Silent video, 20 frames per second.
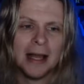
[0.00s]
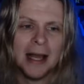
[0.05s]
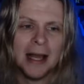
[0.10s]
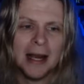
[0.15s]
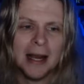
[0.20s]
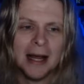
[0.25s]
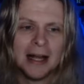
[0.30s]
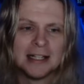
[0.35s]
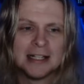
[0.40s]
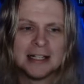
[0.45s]

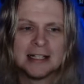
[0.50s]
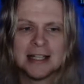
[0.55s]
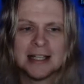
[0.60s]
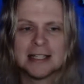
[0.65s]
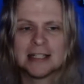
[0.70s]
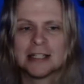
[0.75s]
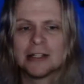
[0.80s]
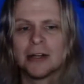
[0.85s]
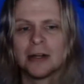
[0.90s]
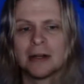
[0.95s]
And she
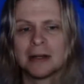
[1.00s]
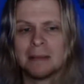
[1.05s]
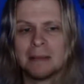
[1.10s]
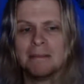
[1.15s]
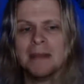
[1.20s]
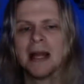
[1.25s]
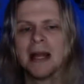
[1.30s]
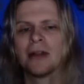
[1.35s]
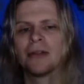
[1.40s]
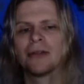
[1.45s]
says it took
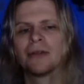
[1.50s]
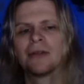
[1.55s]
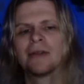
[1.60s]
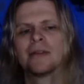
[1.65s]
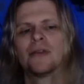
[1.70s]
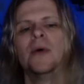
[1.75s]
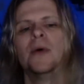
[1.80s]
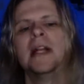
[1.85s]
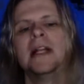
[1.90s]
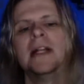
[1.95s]
Mick
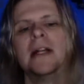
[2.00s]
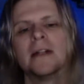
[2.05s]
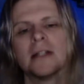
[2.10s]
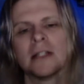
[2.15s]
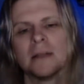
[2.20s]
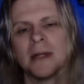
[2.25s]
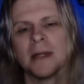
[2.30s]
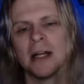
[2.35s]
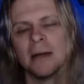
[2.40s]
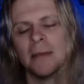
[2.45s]
20
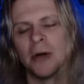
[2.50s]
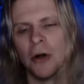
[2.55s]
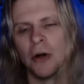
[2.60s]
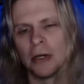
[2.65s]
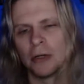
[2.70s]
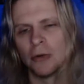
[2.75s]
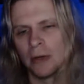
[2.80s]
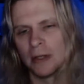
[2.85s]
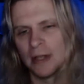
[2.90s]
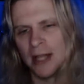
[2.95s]
years to become a
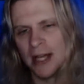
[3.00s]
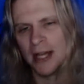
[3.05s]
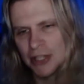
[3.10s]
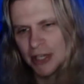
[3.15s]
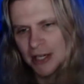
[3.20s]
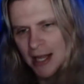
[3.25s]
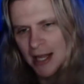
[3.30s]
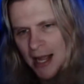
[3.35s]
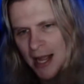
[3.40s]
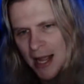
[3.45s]
hardcore
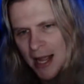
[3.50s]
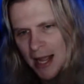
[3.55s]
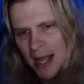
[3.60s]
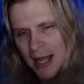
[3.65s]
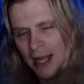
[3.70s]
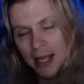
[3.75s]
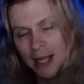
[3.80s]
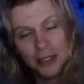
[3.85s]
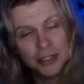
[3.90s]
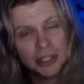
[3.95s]
legend,
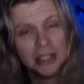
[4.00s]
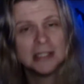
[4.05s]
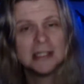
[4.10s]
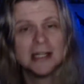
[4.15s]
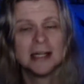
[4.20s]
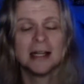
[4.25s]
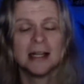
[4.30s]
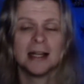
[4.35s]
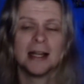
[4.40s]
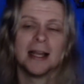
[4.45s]
and she
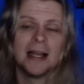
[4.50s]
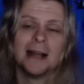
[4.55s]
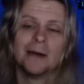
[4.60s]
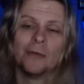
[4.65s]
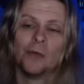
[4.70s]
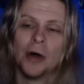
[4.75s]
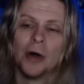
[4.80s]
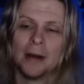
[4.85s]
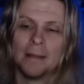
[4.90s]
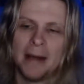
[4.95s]
did it
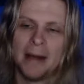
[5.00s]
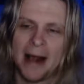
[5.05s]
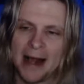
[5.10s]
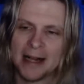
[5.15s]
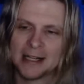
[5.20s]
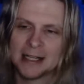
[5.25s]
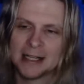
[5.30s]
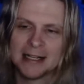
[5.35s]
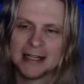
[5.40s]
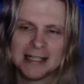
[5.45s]
in one
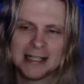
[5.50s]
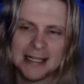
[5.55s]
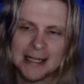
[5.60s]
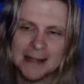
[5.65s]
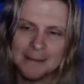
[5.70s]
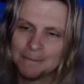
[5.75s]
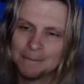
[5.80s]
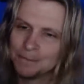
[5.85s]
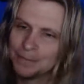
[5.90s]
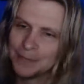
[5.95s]
match. And
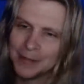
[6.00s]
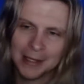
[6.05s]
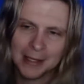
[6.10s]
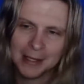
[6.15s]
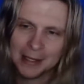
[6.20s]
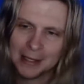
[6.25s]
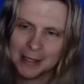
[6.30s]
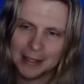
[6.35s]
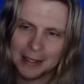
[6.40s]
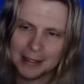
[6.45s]
see,
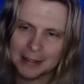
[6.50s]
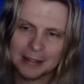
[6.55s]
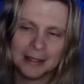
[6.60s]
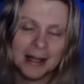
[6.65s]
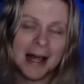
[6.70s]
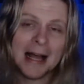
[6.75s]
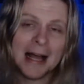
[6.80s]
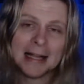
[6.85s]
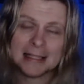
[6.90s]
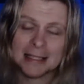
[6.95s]

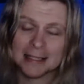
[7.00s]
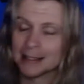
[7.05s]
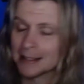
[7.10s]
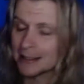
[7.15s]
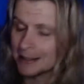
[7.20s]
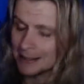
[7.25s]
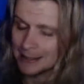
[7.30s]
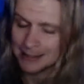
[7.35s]
classic.